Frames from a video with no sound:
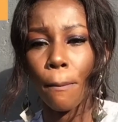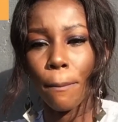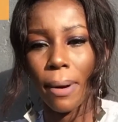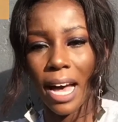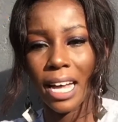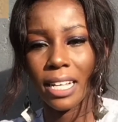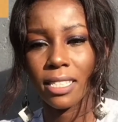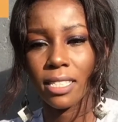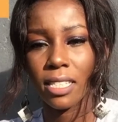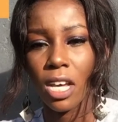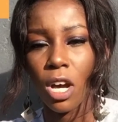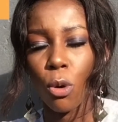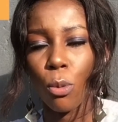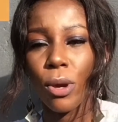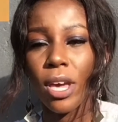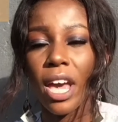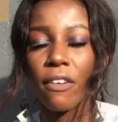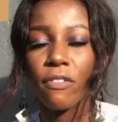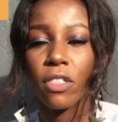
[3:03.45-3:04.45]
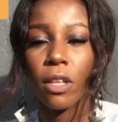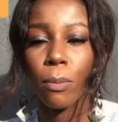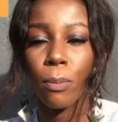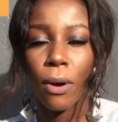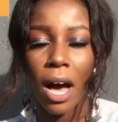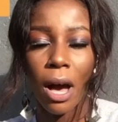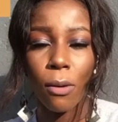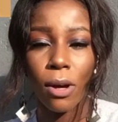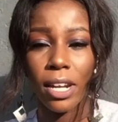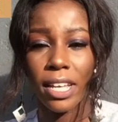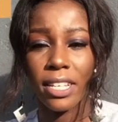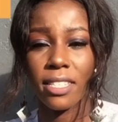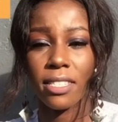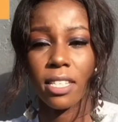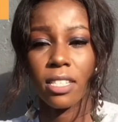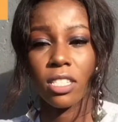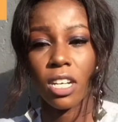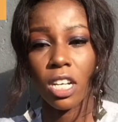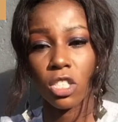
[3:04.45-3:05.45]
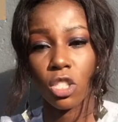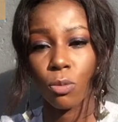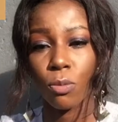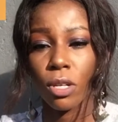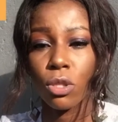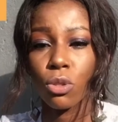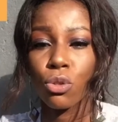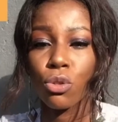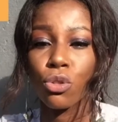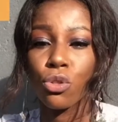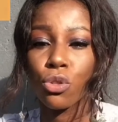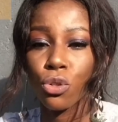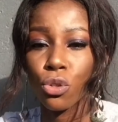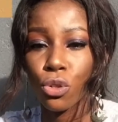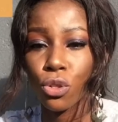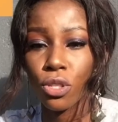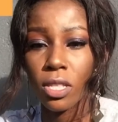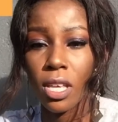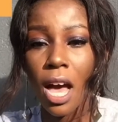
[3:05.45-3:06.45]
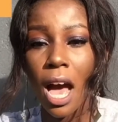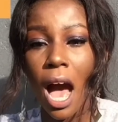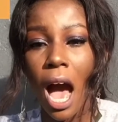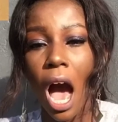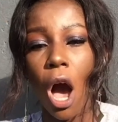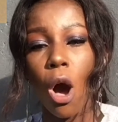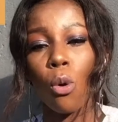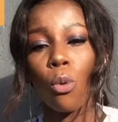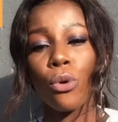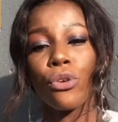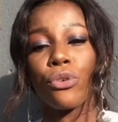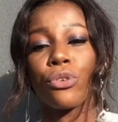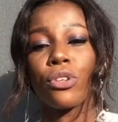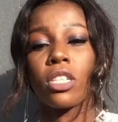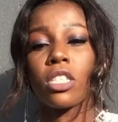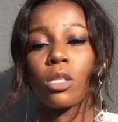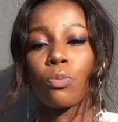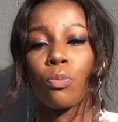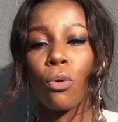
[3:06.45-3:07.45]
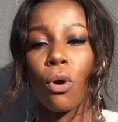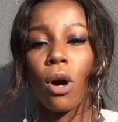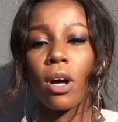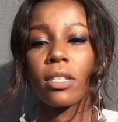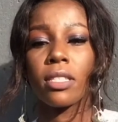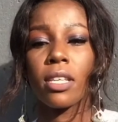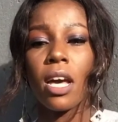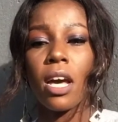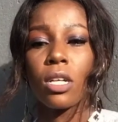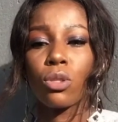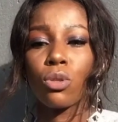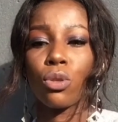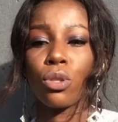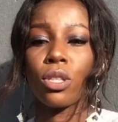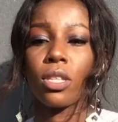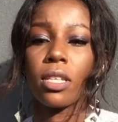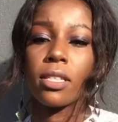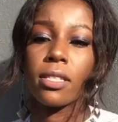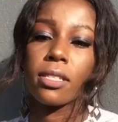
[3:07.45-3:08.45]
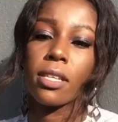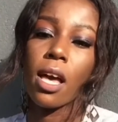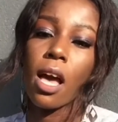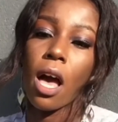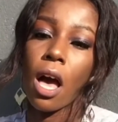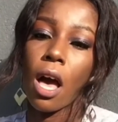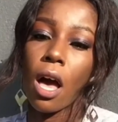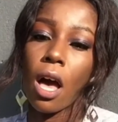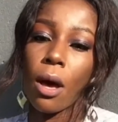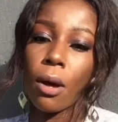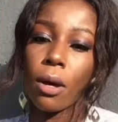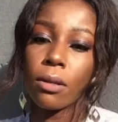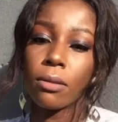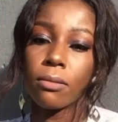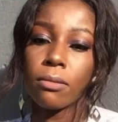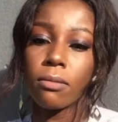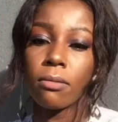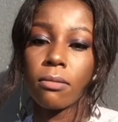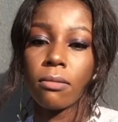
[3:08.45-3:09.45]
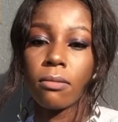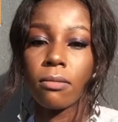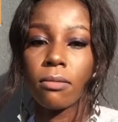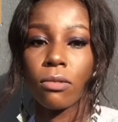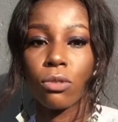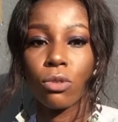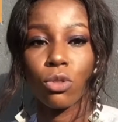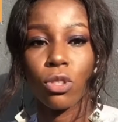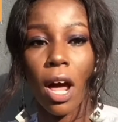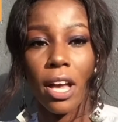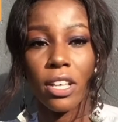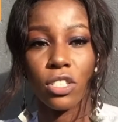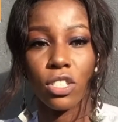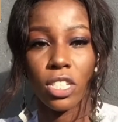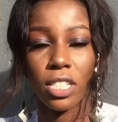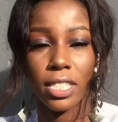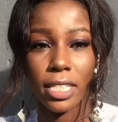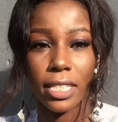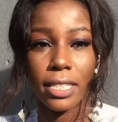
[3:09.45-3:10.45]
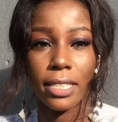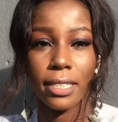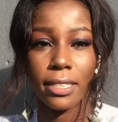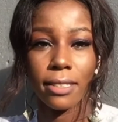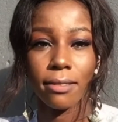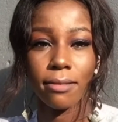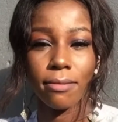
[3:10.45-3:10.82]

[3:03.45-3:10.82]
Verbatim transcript: but we have the power, ladies and gentlemen, to choose how we respond to this tragedy.